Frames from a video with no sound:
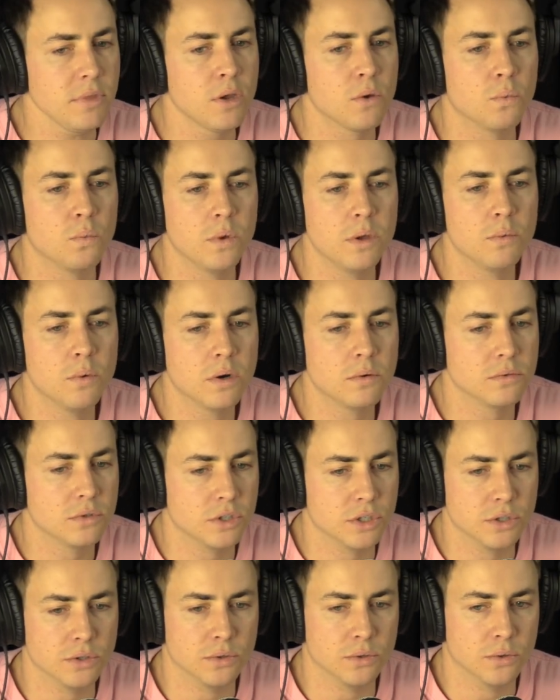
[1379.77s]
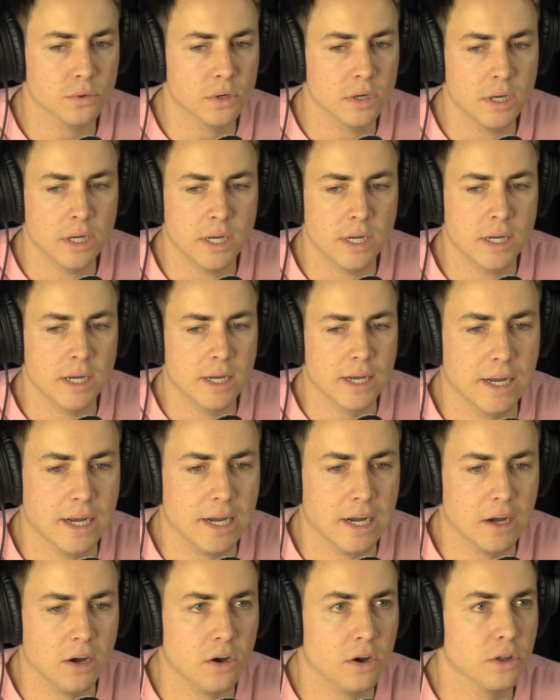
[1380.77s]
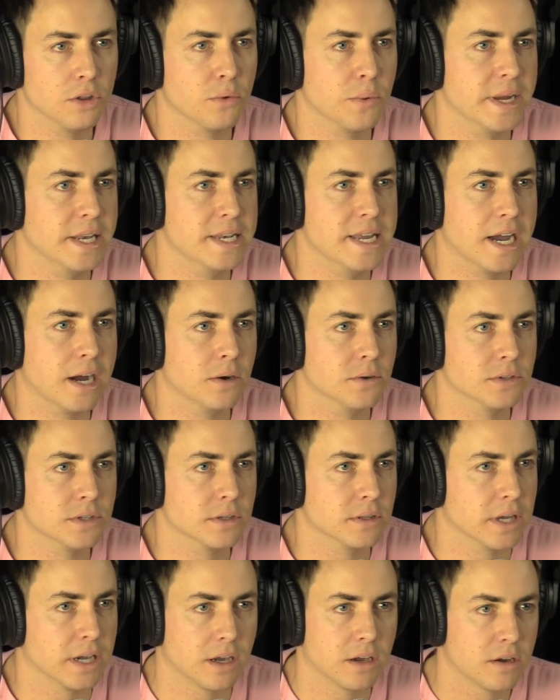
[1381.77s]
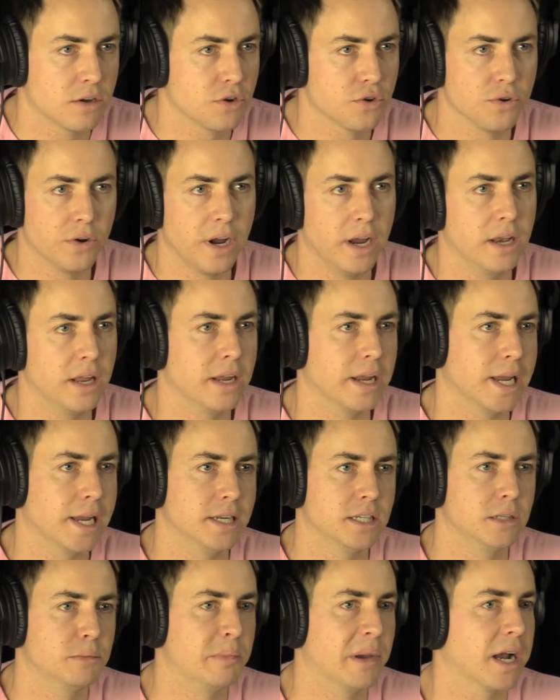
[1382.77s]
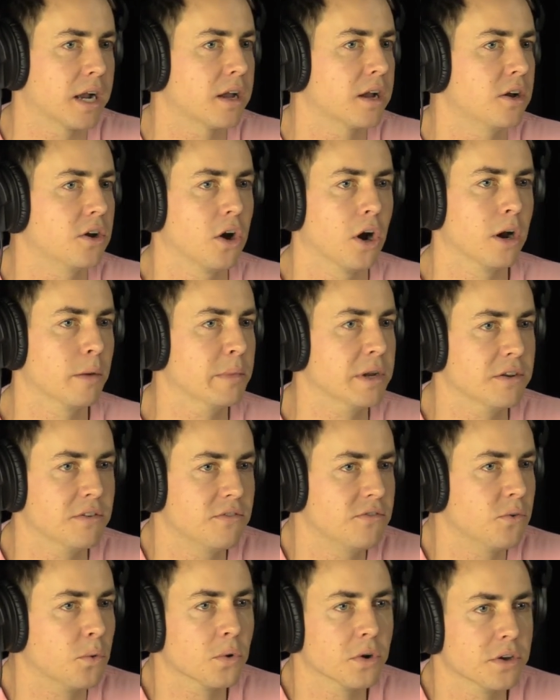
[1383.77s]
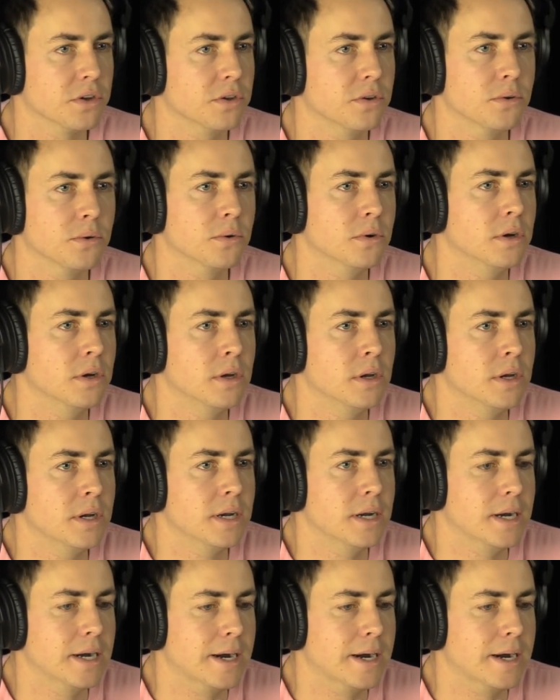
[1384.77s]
we won't do uh, all the way down to like creating a spec garment for you, right.